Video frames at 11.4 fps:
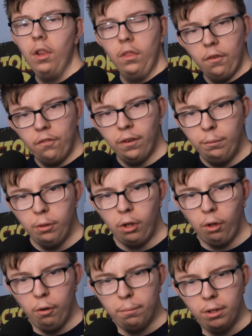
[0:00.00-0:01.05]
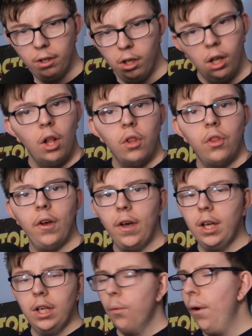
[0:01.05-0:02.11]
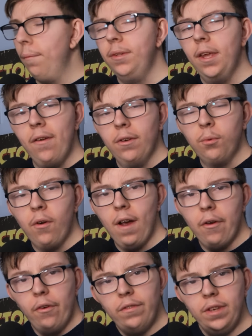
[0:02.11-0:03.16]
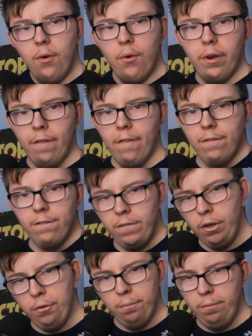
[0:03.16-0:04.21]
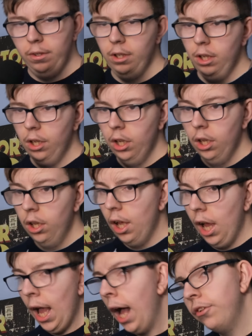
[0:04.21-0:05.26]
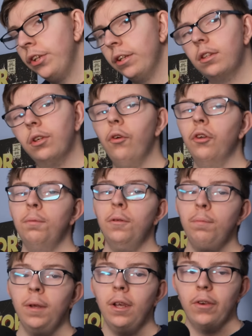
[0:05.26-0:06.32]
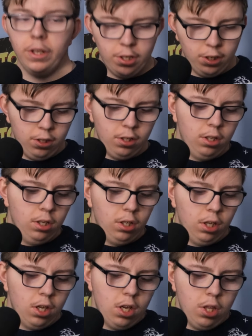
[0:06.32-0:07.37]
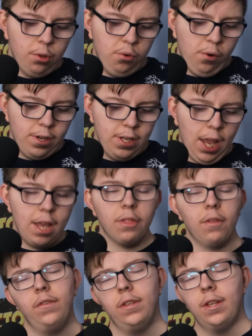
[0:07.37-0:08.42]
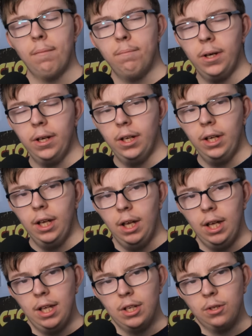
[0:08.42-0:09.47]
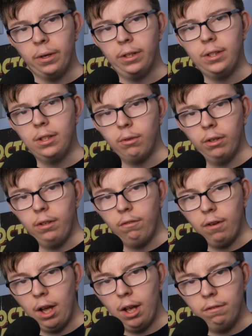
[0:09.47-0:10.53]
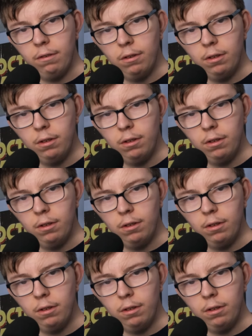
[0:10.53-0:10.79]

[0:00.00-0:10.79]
the Film Club, the web series where I review films. As it's the Christmas period, the 28th of December 2025,